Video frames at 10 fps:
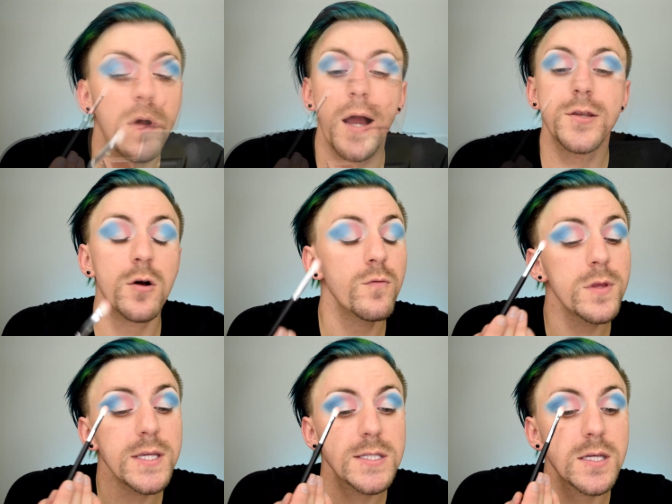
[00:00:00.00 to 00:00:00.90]
I don't
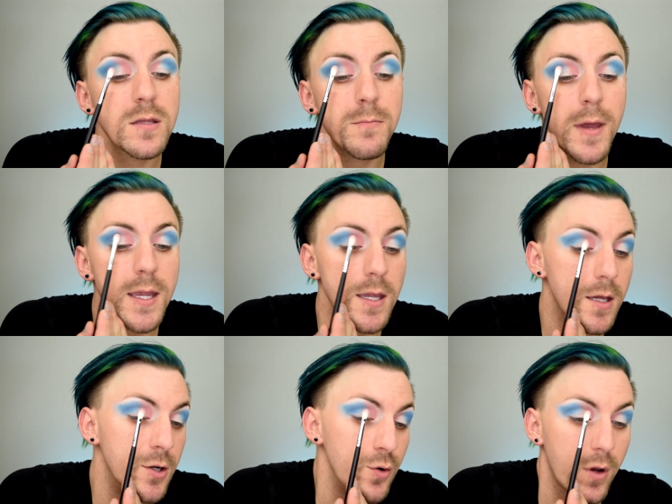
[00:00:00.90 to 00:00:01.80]
really see them making
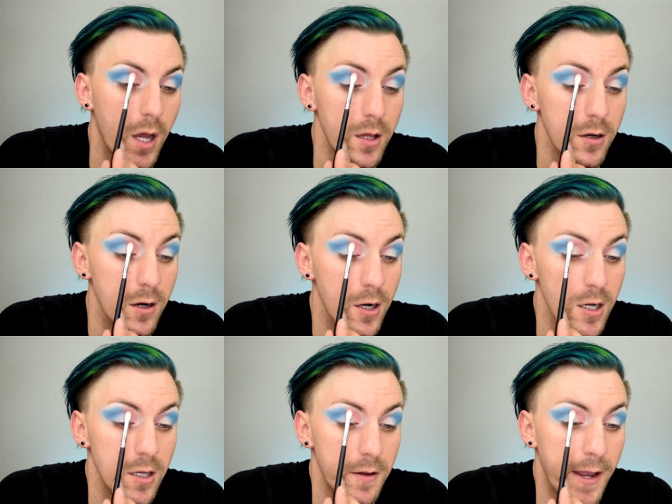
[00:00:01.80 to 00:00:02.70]
a new color,
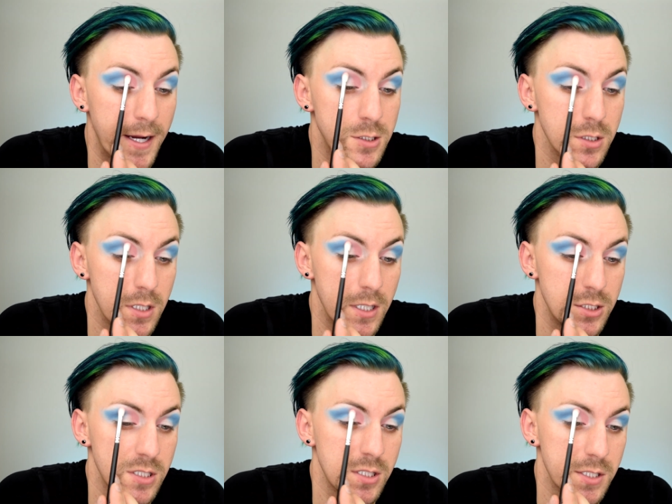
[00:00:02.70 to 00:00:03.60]
actually. It
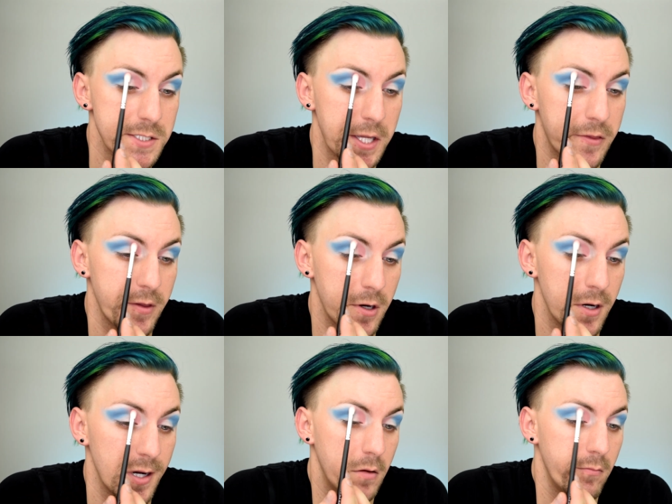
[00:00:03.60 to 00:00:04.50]
just looks like
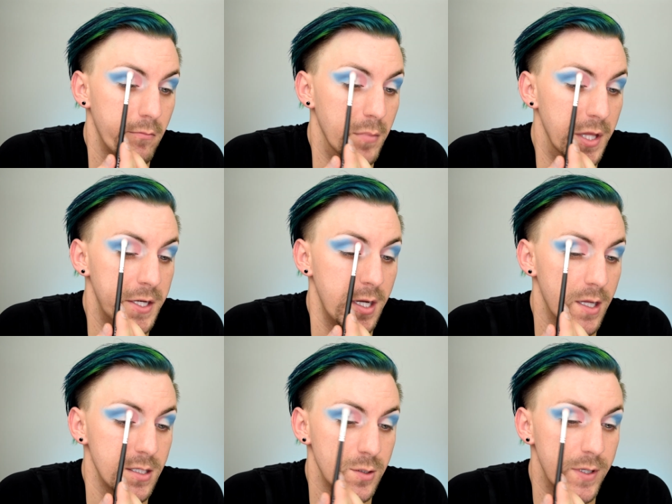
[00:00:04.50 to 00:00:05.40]
they're blending
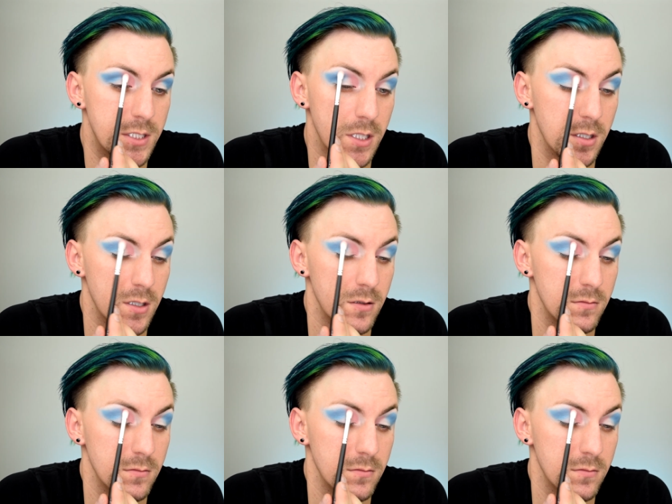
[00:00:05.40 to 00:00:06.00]
into each other.